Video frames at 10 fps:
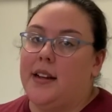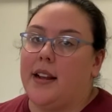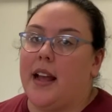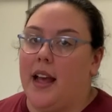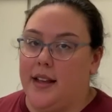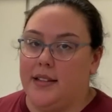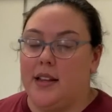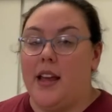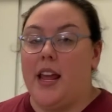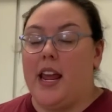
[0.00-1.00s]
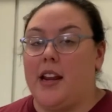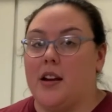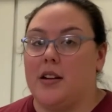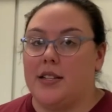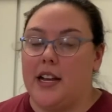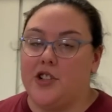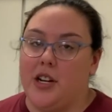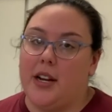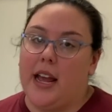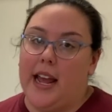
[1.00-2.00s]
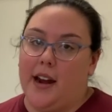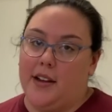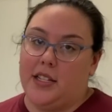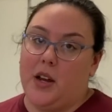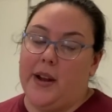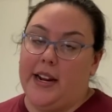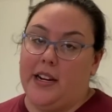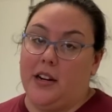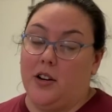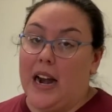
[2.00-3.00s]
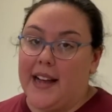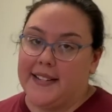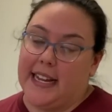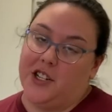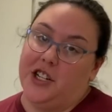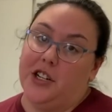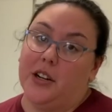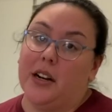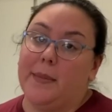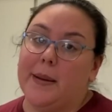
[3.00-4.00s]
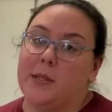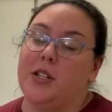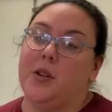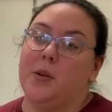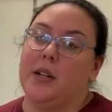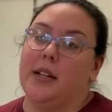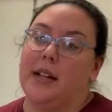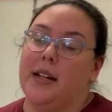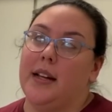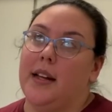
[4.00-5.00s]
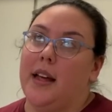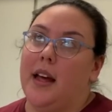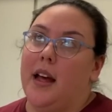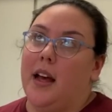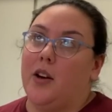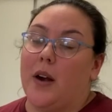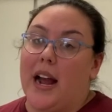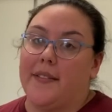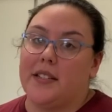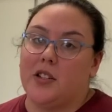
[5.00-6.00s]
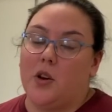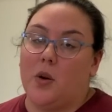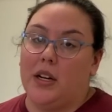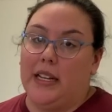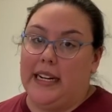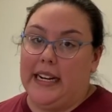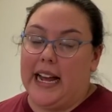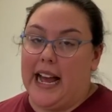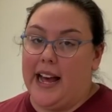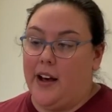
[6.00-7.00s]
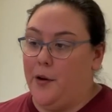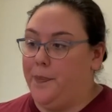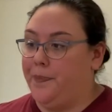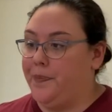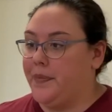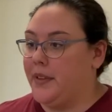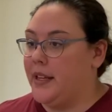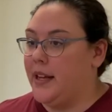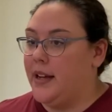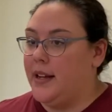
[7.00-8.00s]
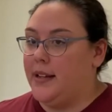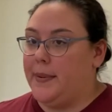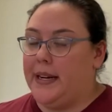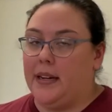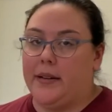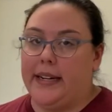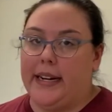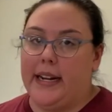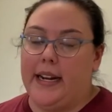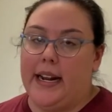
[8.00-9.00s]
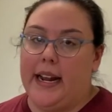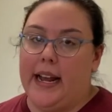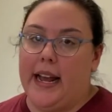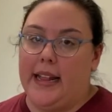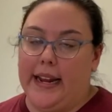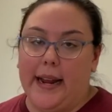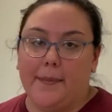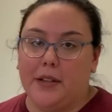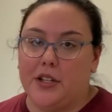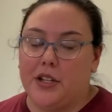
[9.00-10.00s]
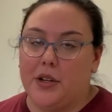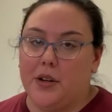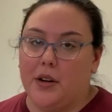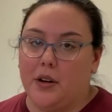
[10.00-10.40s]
Because in your discussion and also in your graph section, you're gonna be able to do graphs correlating how the period and the amplitude are